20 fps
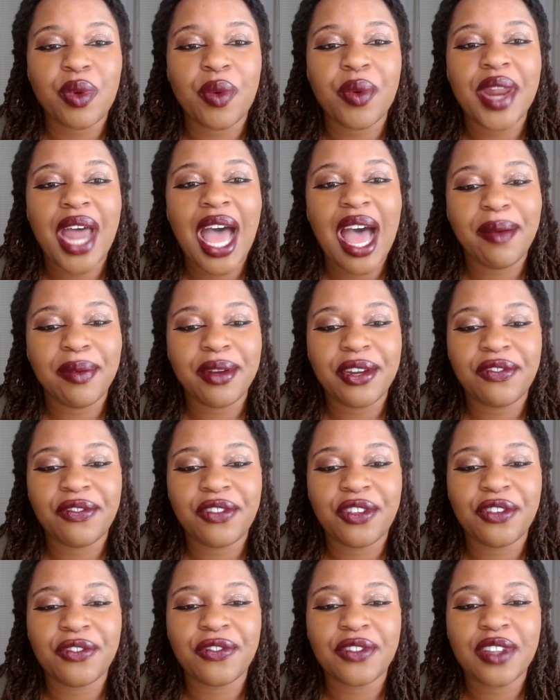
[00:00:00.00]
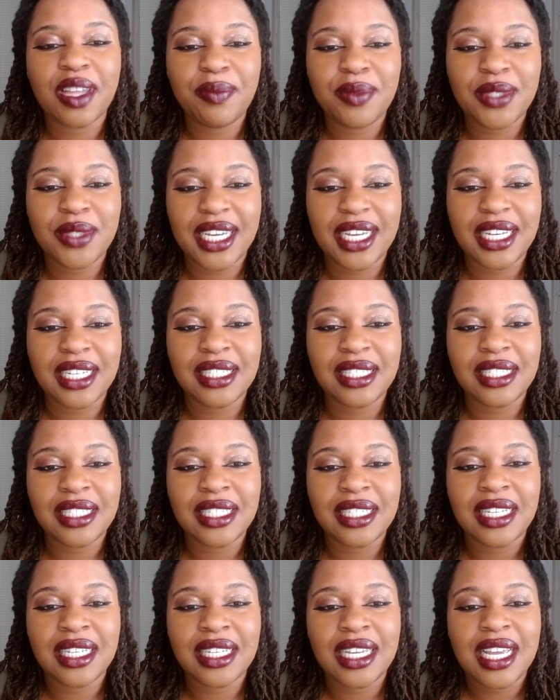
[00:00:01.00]
What would happen if you flipped it?
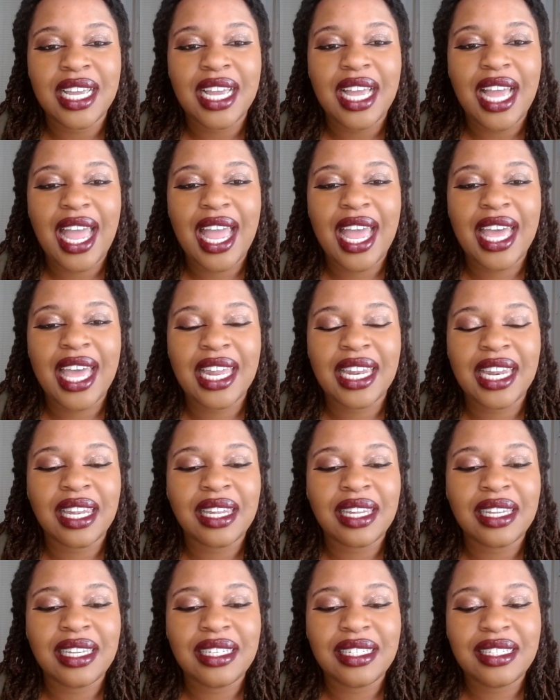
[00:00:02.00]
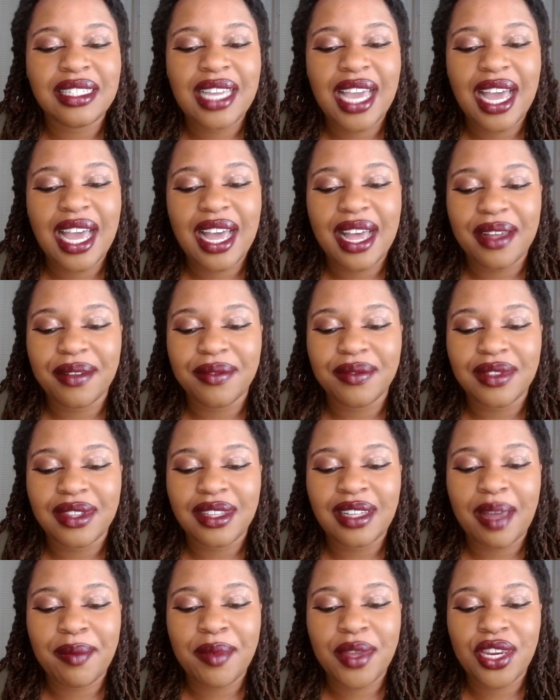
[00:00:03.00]
And yeah,
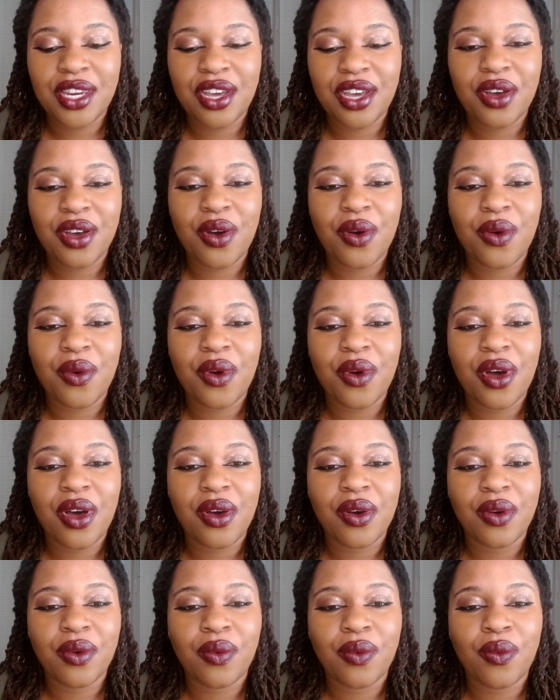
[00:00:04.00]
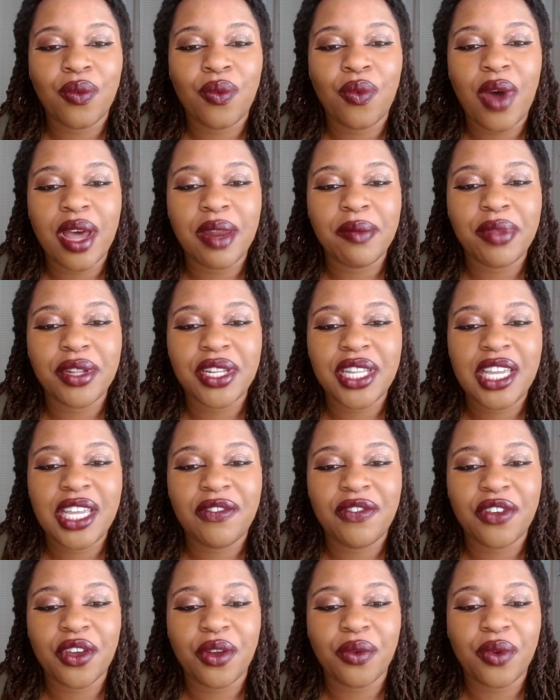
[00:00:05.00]
let me know one
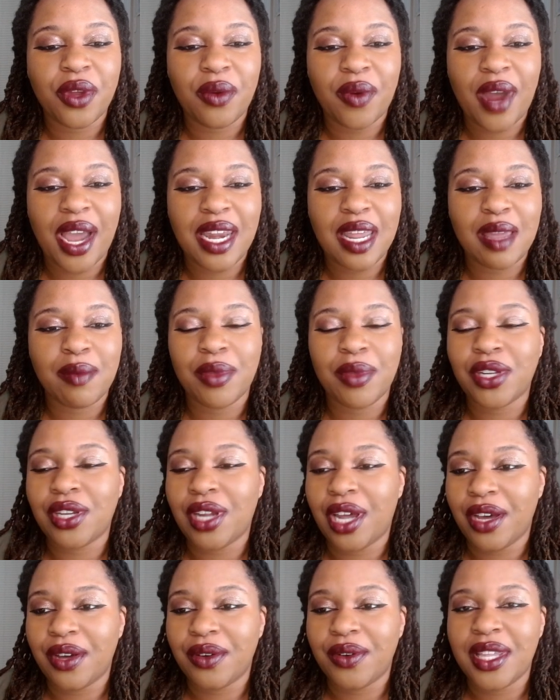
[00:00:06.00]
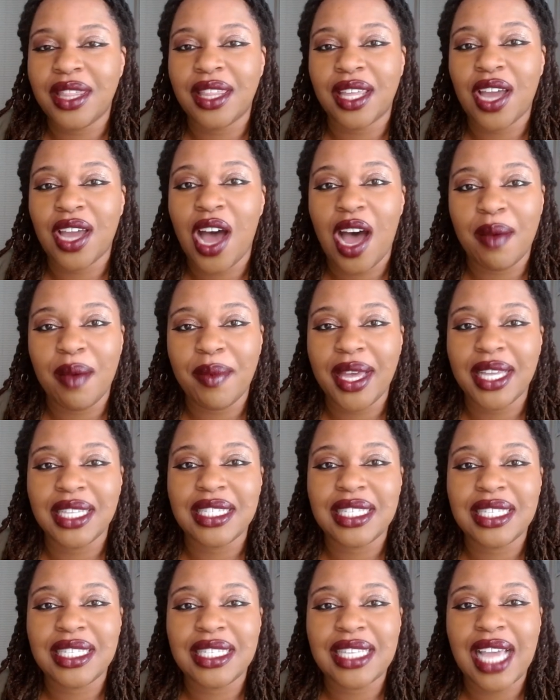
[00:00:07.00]
belief you're rewriting below in the
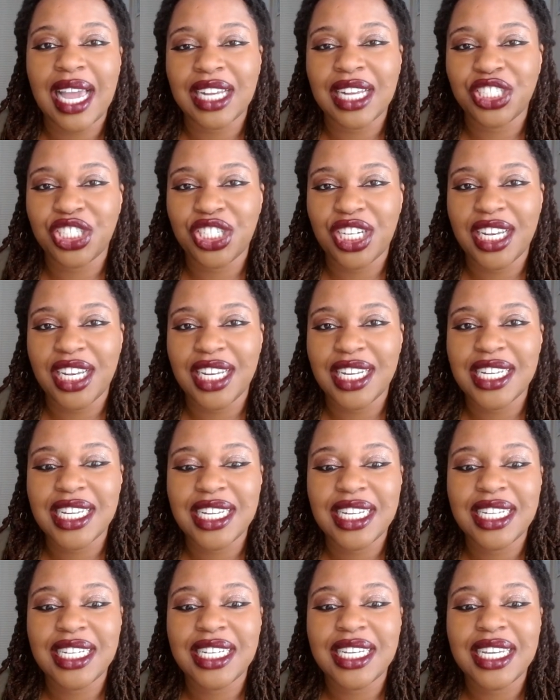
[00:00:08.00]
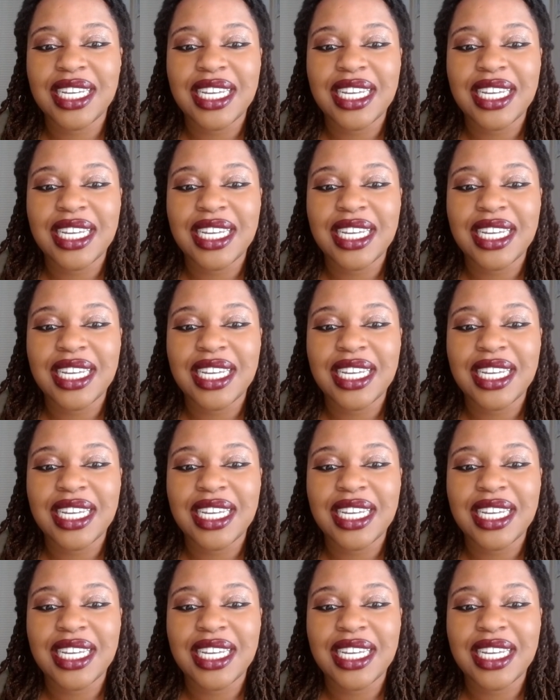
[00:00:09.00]
comments section.